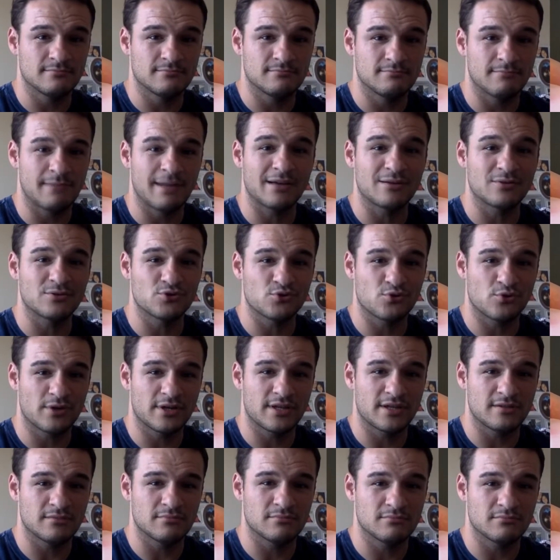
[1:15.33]
Michael
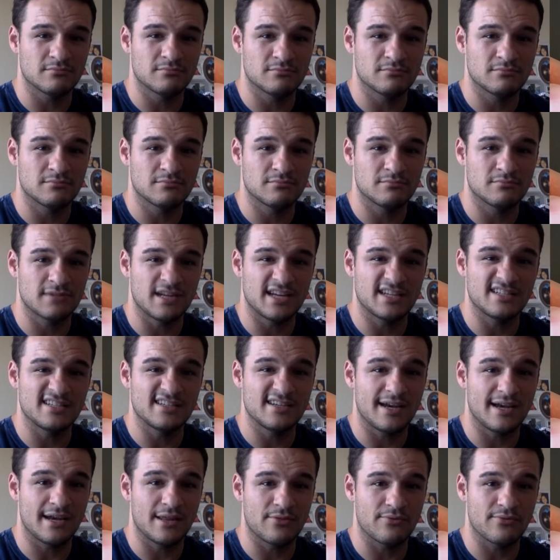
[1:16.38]
Jordan,
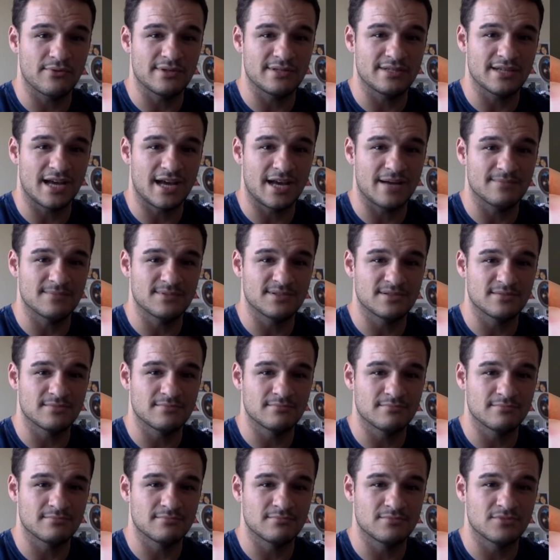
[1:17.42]
1993 Topps,
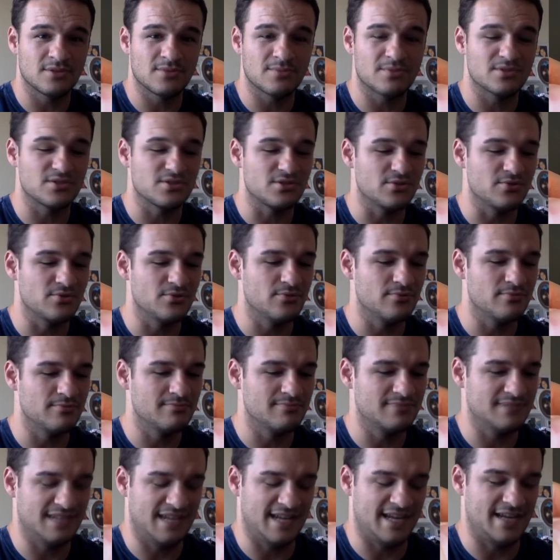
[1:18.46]
number
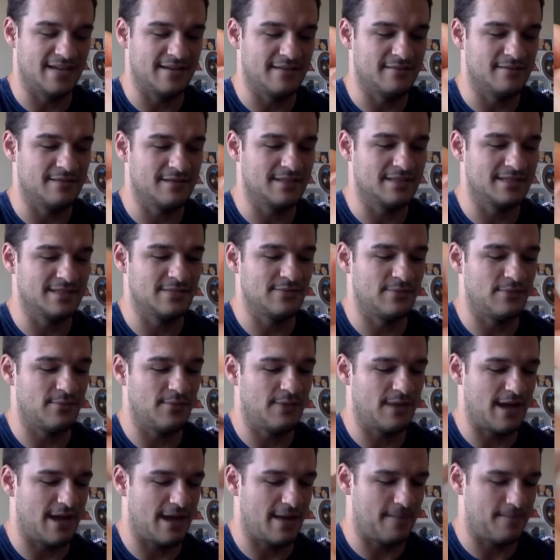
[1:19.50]
210. Let's see what we
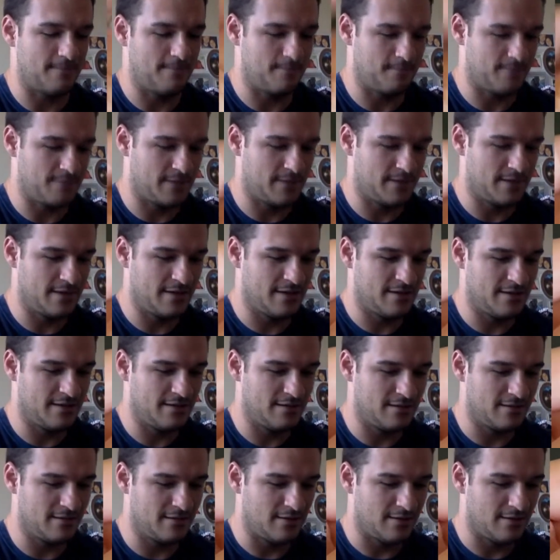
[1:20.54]
got.
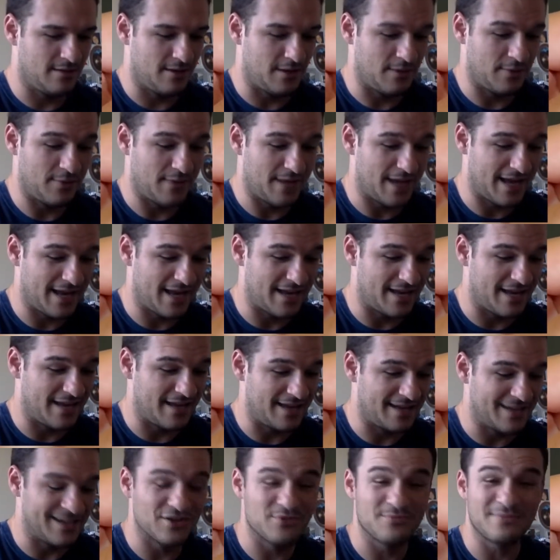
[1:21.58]
And we got a
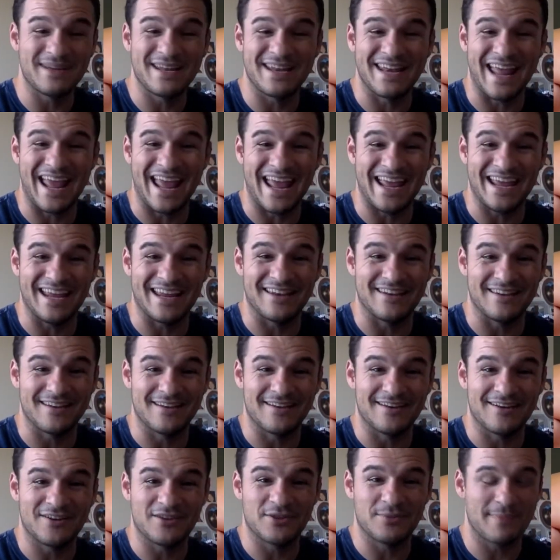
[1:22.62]
Near Mint 8
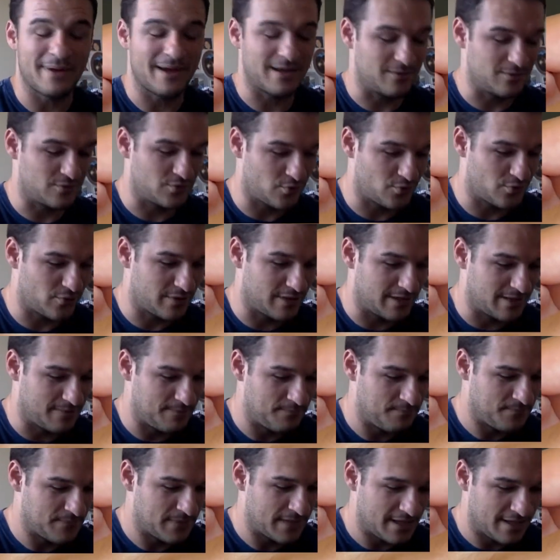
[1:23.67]
on the Michael
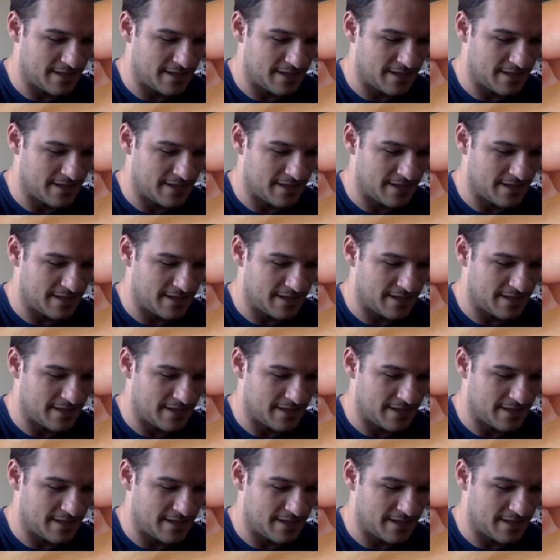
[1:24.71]
Jordan.